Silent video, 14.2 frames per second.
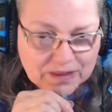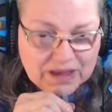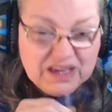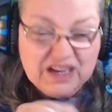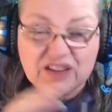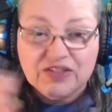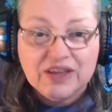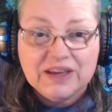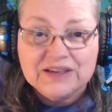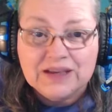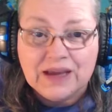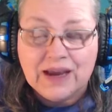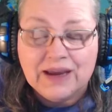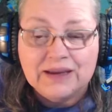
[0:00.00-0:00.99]
Anything
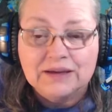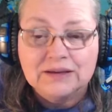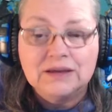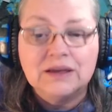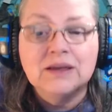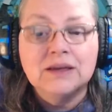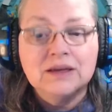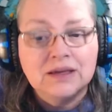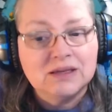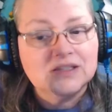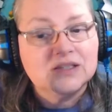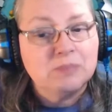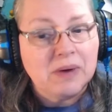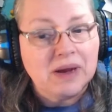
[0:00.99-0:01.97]
dying can
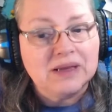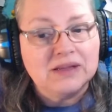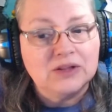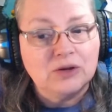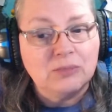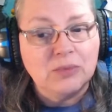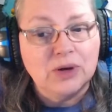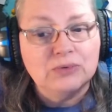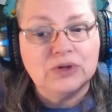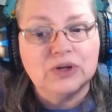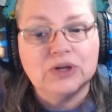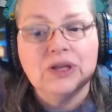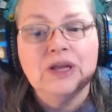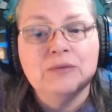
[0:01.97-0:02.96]
spike the ammonia,